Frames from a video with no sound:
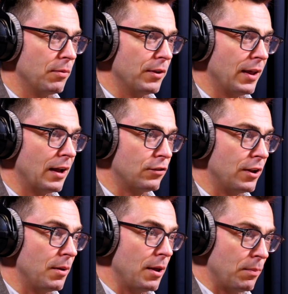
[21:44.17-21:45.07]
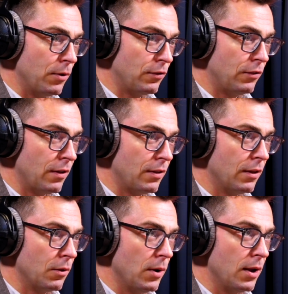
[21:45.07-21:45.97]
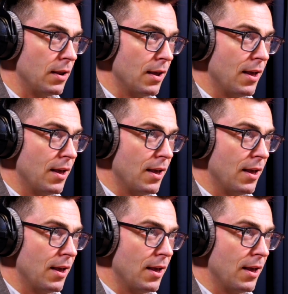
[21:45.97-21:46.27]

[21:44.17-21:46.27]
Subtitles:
that it pushes it the other way.